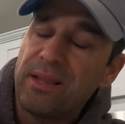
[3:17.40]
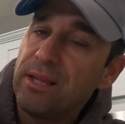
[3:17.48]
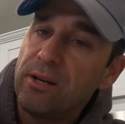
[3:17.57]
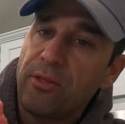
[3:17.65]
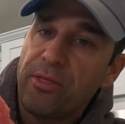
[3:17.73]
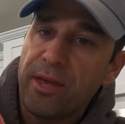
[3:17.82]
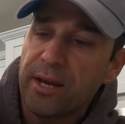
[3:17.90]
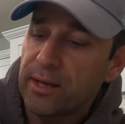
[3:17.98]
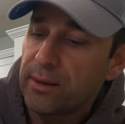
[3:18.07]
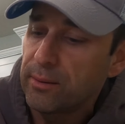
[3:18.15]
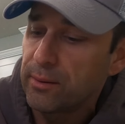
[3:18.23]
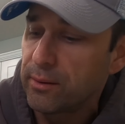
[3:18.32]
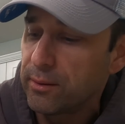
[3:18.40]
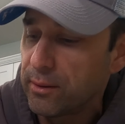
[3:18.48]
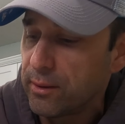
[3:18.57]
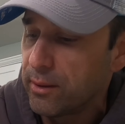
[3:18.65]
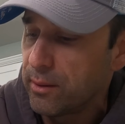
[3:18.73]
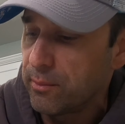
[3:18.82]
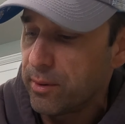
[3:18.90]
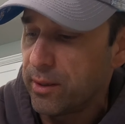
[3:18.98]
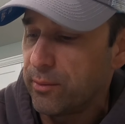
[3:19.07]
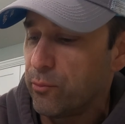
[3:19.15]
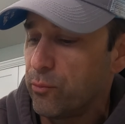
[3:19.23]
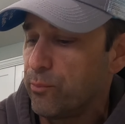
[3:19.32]
be a little thick,
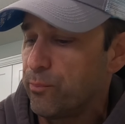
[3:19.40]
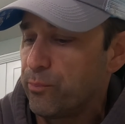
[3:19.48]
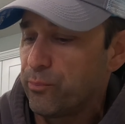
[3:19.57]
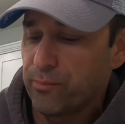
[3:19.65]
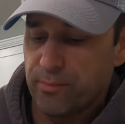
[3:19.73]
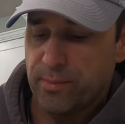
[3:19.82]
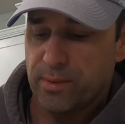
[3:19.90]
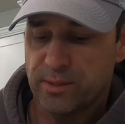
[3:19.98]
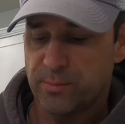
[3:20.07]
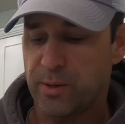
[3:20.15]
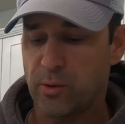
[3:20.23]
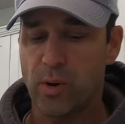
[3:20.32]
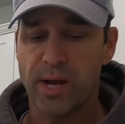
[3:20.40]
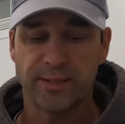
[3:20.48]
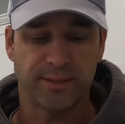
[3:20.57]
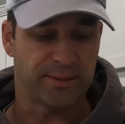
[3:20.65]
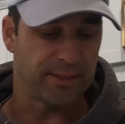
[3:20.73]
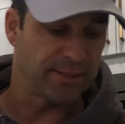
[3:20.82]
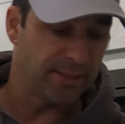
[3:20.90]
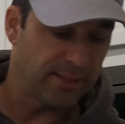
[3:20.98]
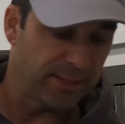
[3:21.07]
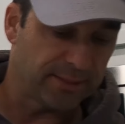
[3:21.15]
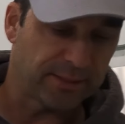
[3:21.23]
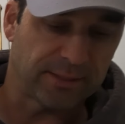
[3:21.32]
but it's been a while since I
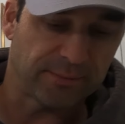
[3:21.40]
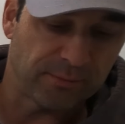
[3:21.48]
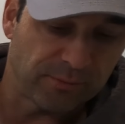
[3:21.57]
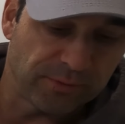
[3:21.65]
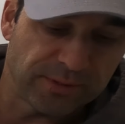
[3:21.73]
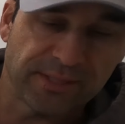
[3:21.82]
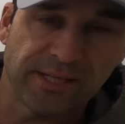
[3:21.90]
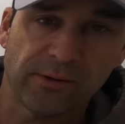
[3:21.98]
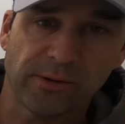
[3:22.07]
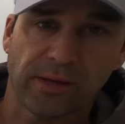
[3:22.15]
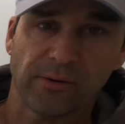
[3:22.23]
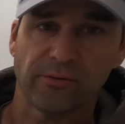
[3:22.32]
did this. We'll see how it